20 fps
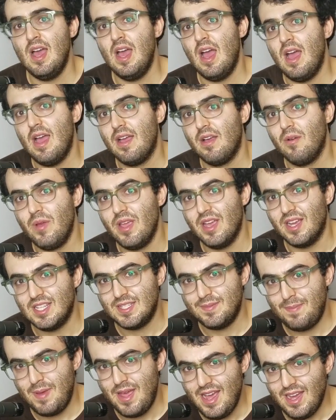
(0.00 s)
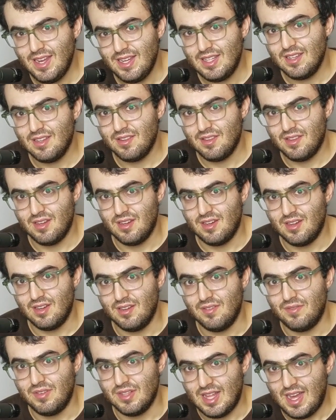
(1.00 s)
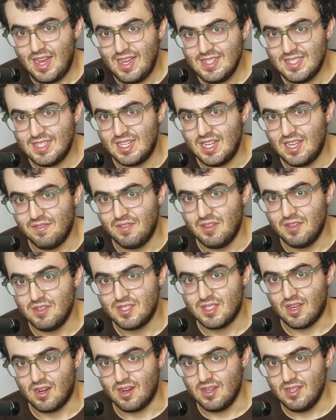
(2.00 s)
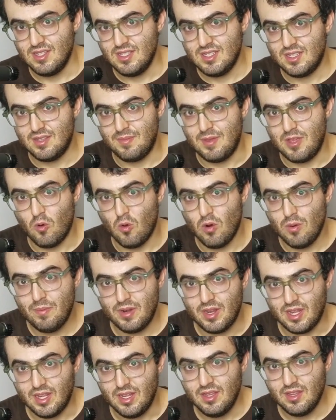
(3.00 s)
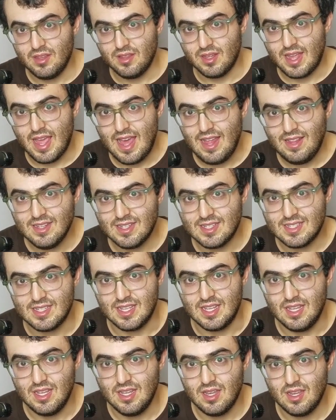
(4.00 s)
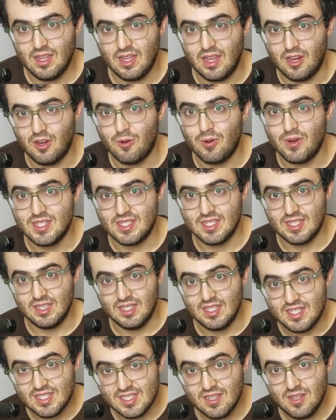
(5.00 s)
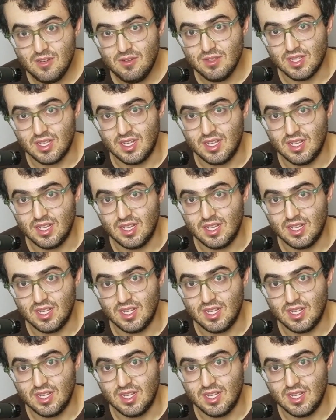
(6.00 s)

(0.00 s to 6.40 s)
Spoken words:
We expect the velocity of those stars to be orbiting the galaxy increasingly slowly,